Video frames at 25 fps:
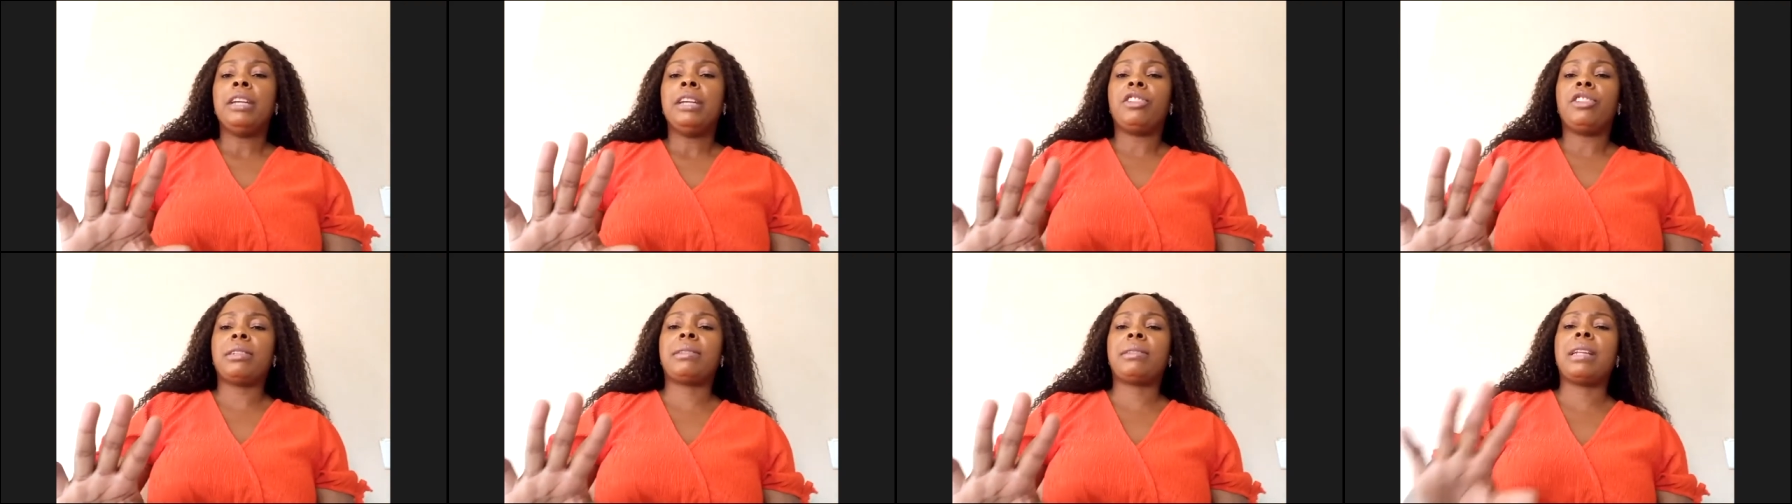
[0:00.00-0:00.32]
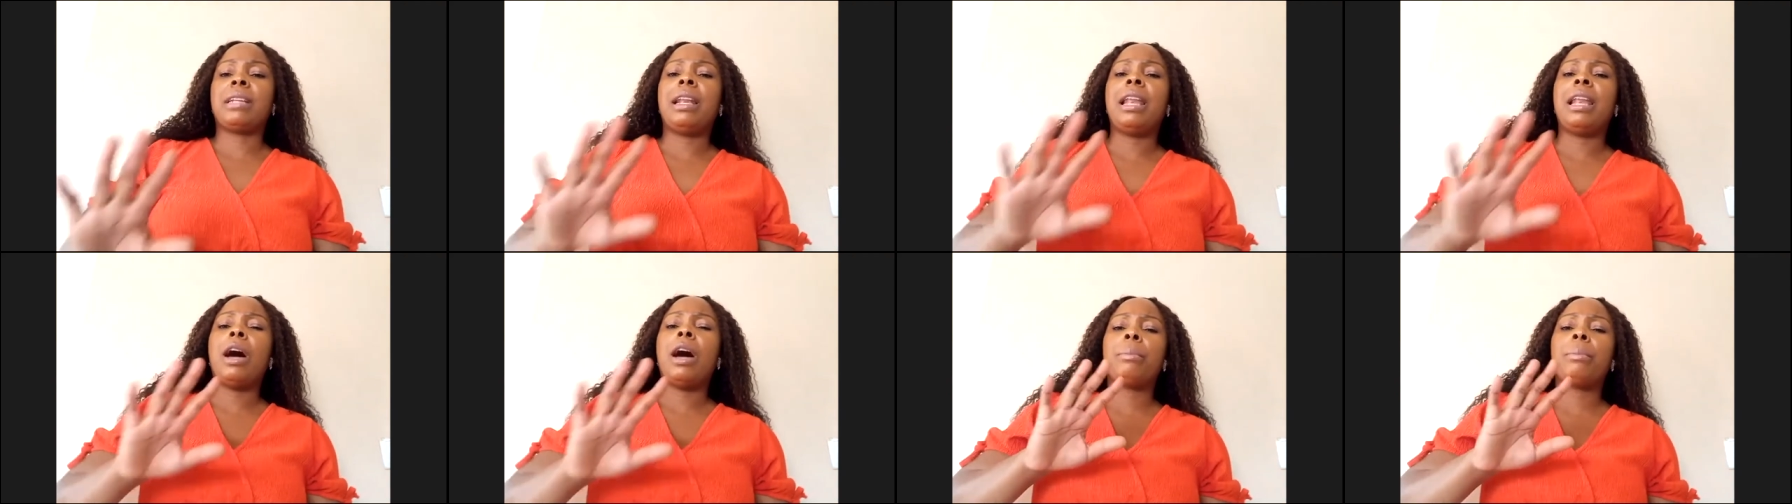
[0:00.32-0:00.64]
just
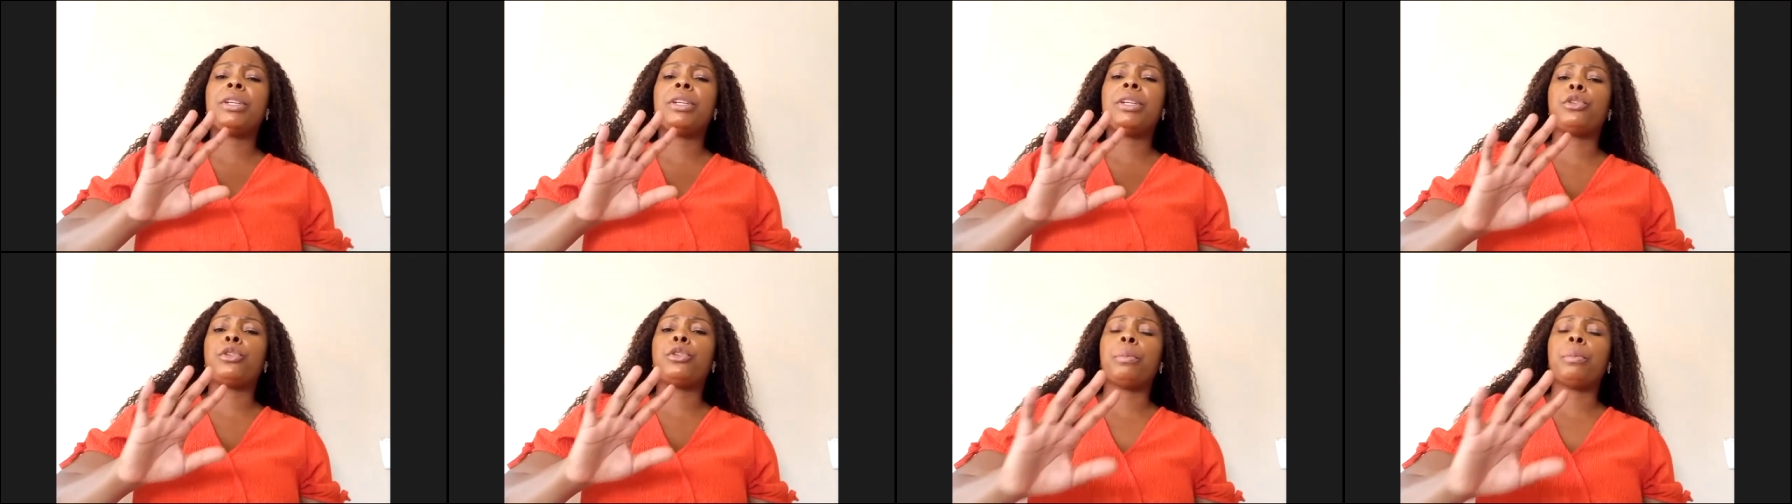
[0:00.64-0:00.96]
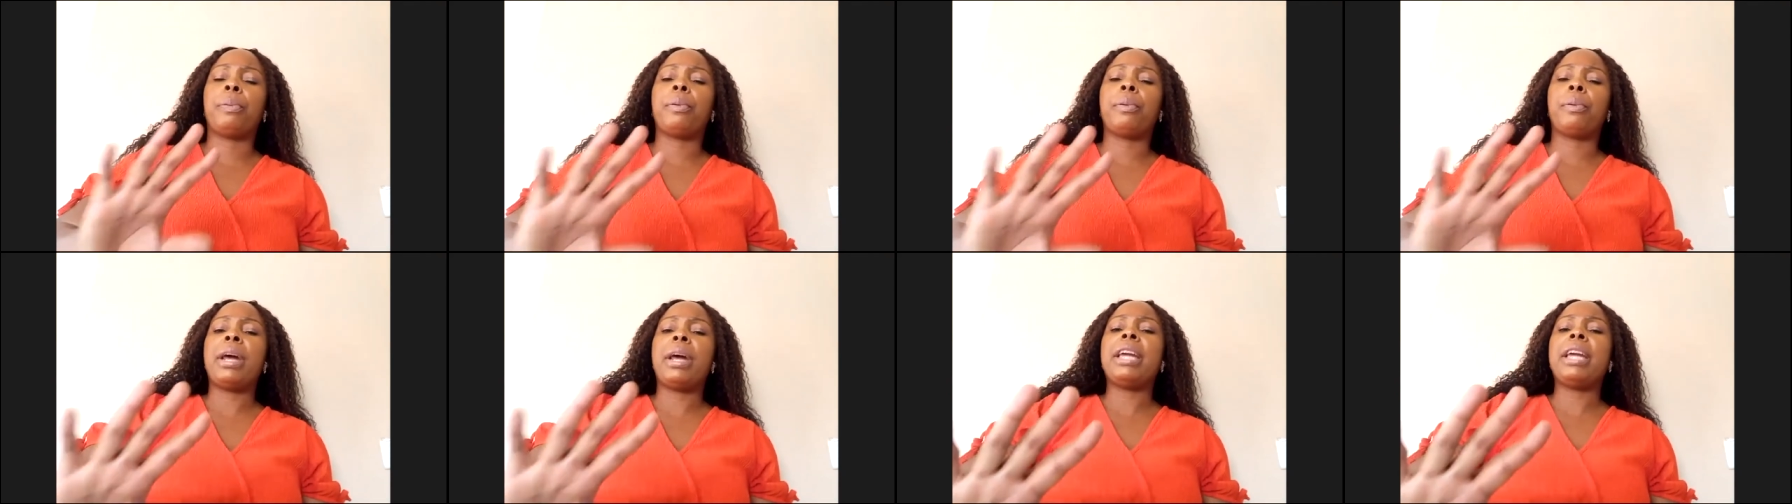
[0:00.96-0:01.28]
allow me to
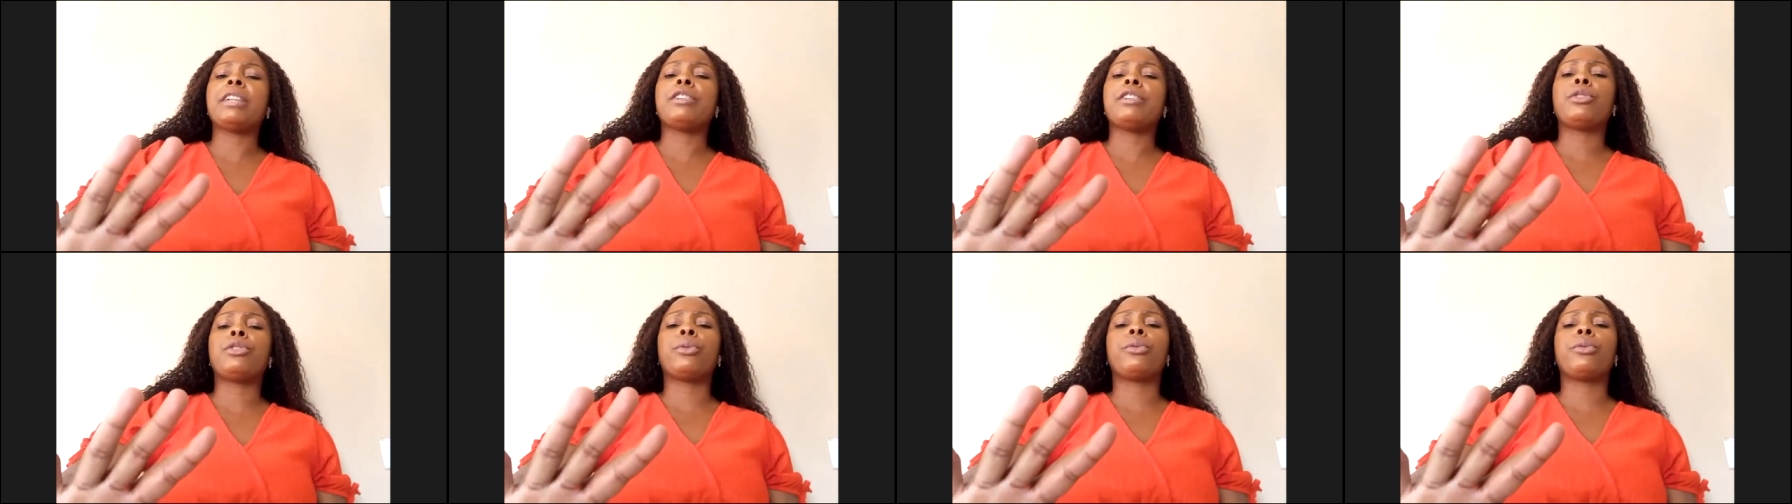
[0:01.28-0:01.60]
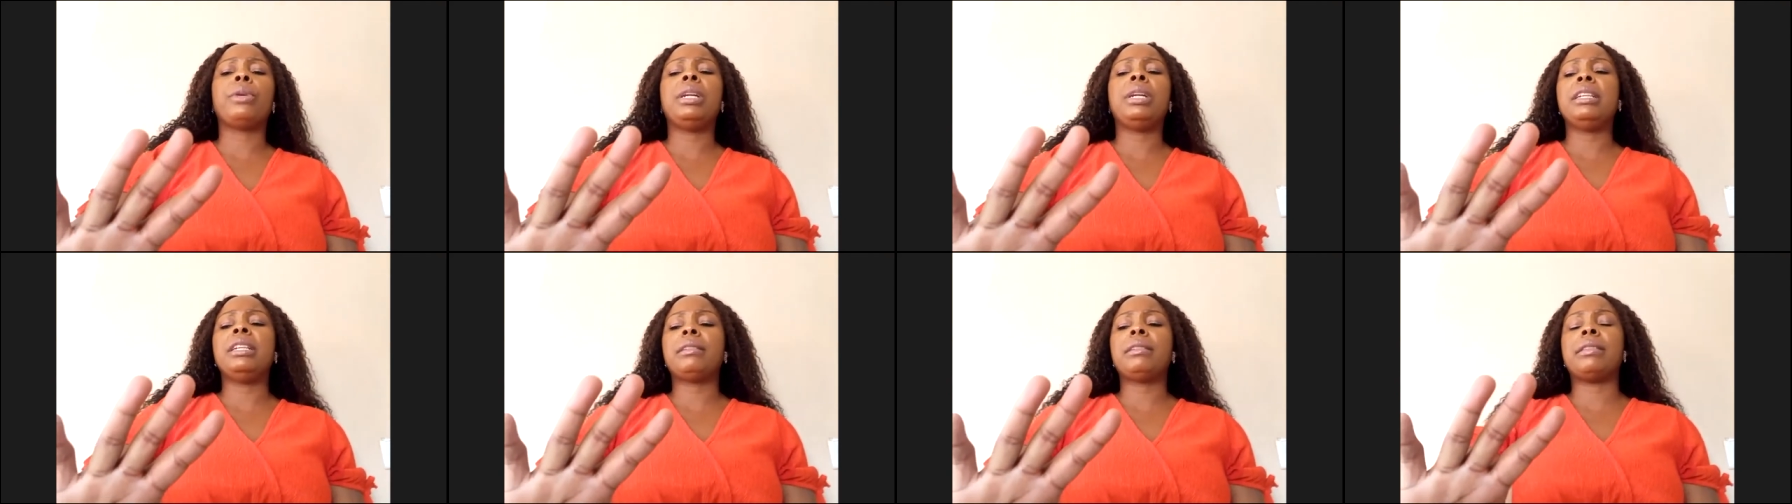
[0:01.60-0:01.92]
pray and to
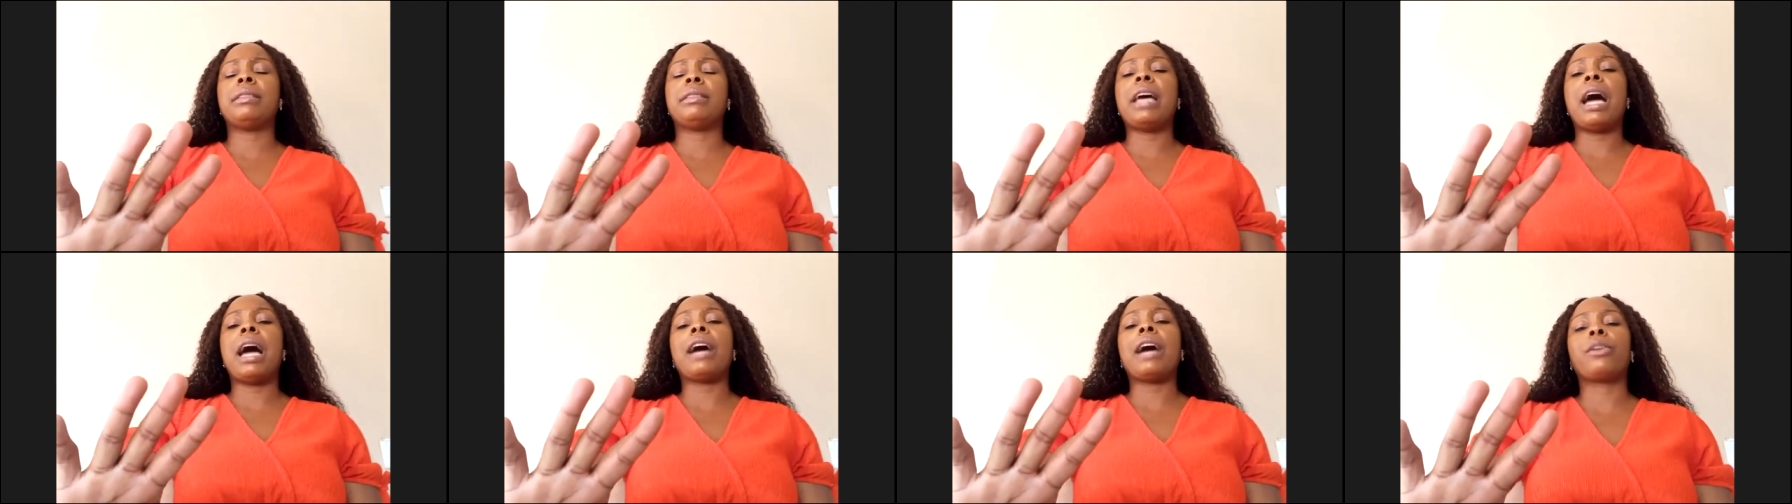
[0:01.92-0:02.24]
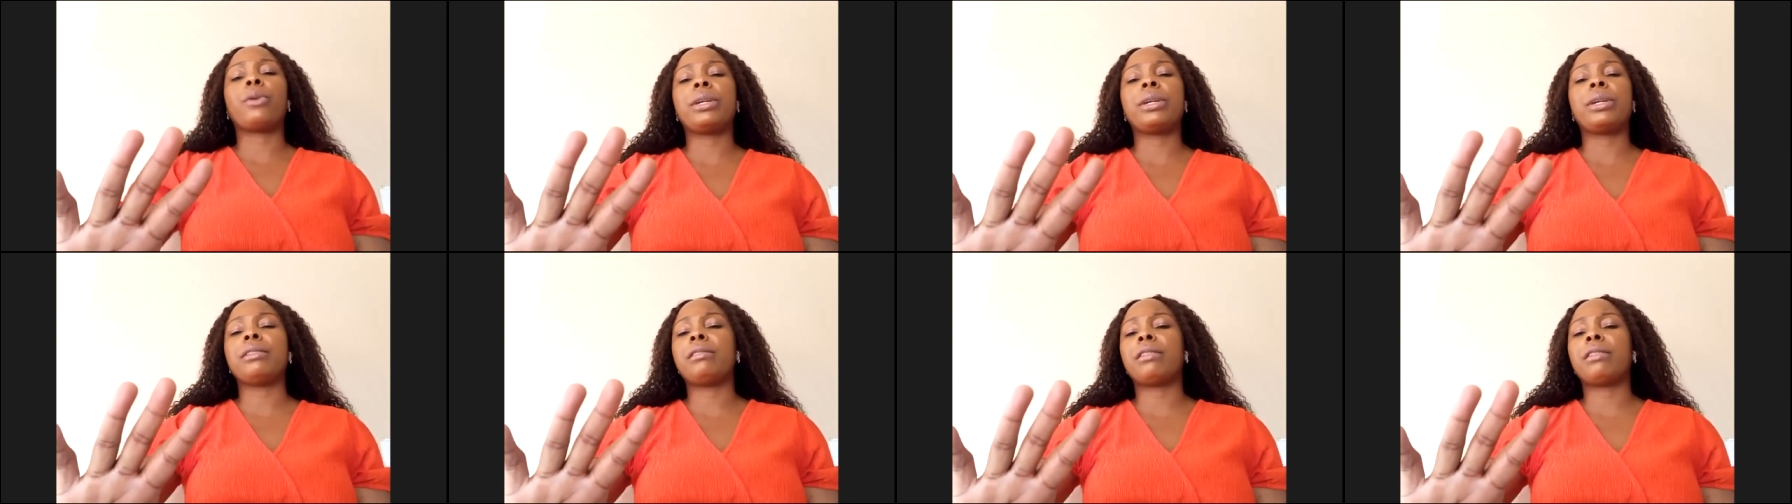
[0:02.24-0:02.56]
release the
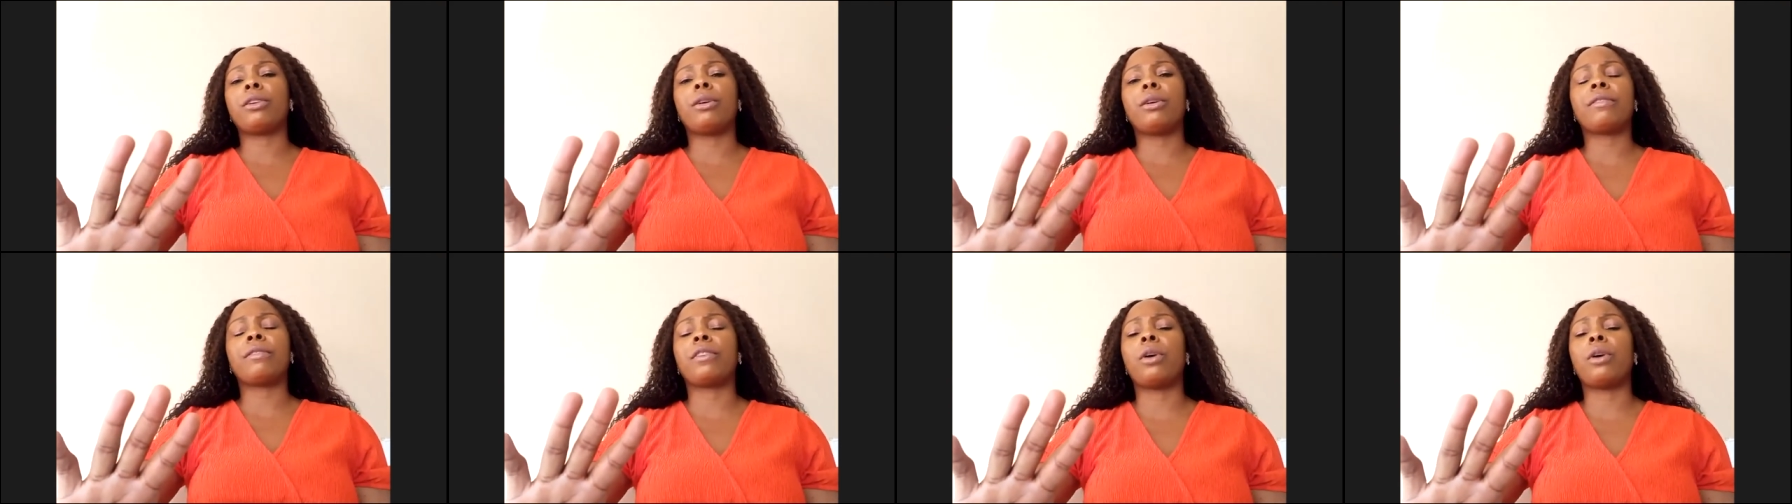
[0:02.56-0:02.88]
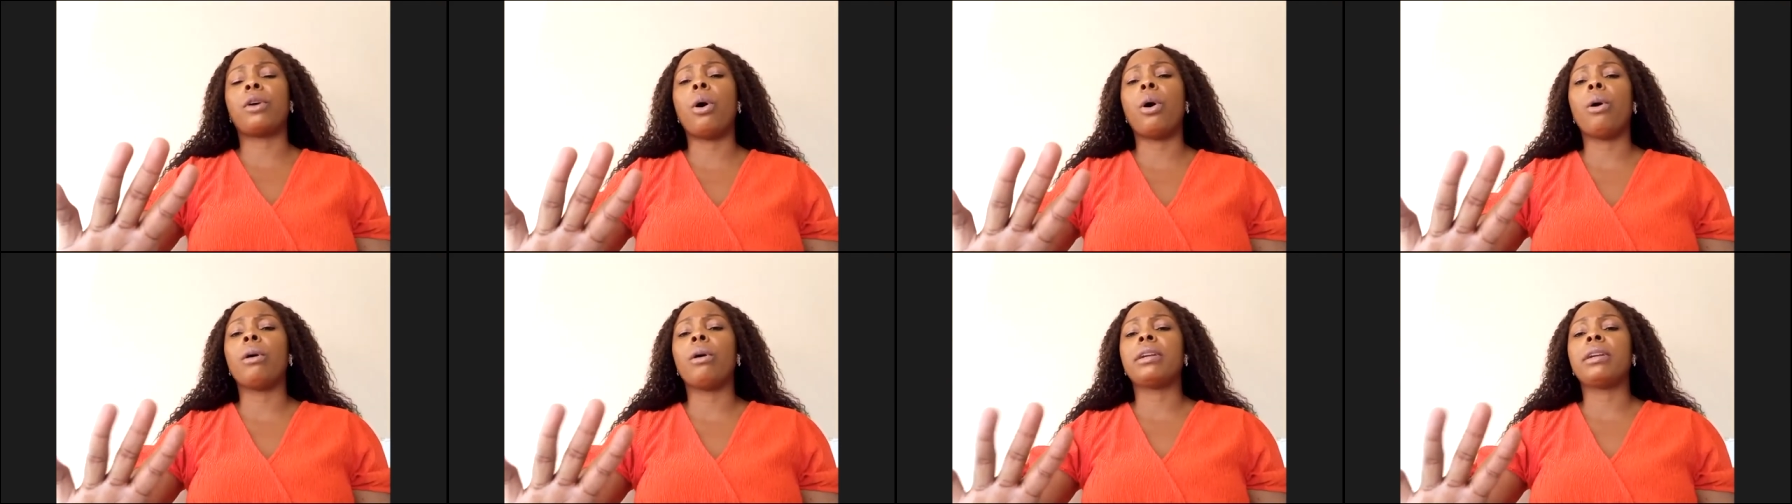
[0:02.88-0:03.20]
anointing of
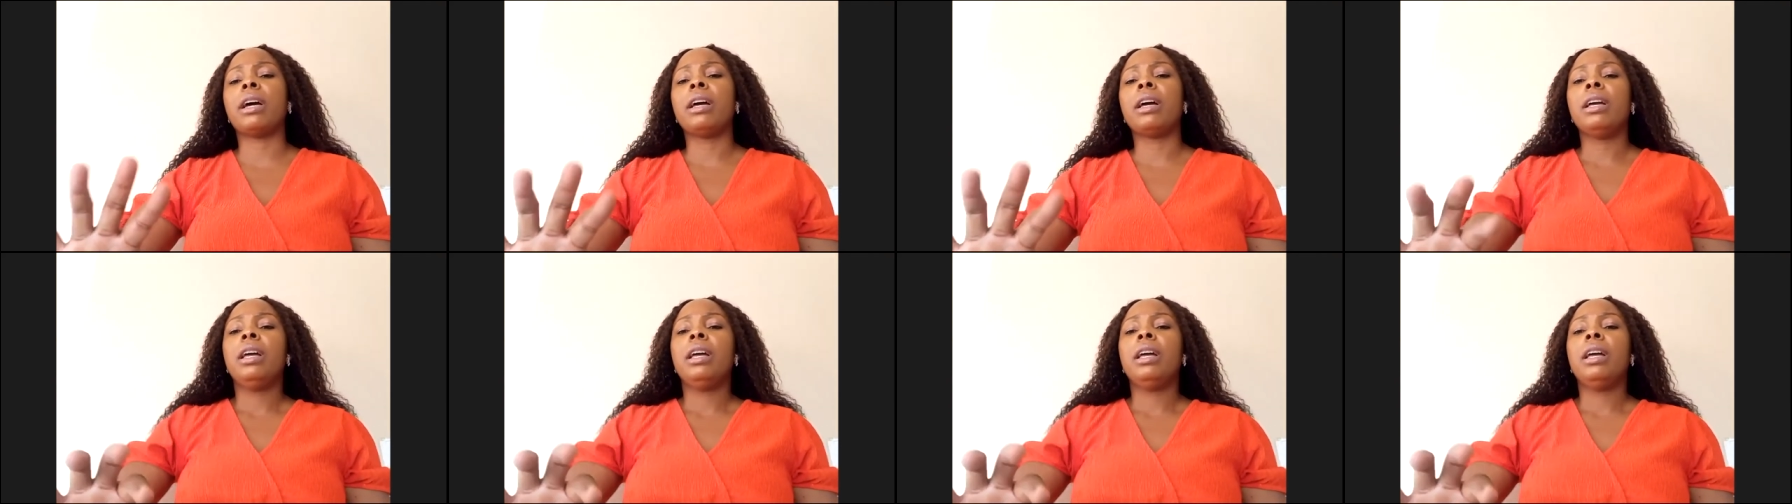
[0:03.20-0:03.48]
God.